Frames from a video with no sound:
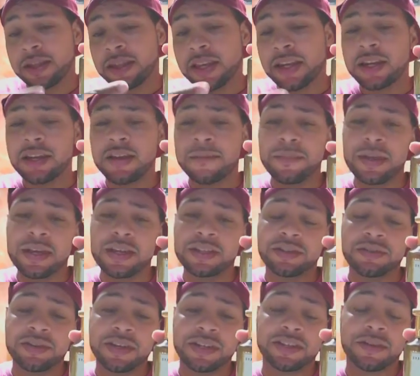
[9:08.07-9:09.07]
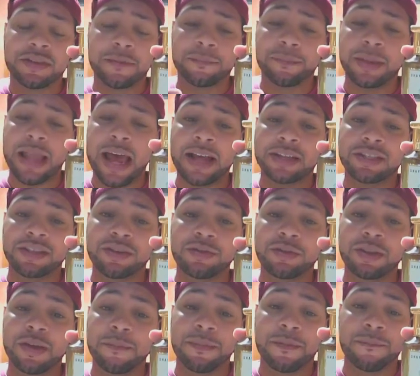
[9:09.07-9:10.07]
Then in the mid, you get some black
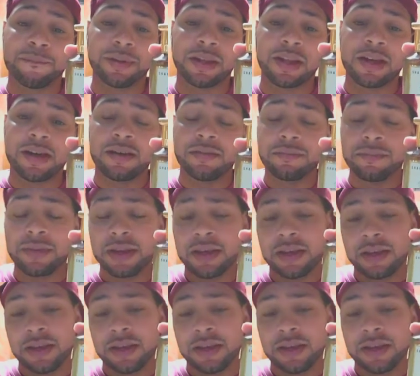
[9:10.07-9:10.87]
tulip and plum.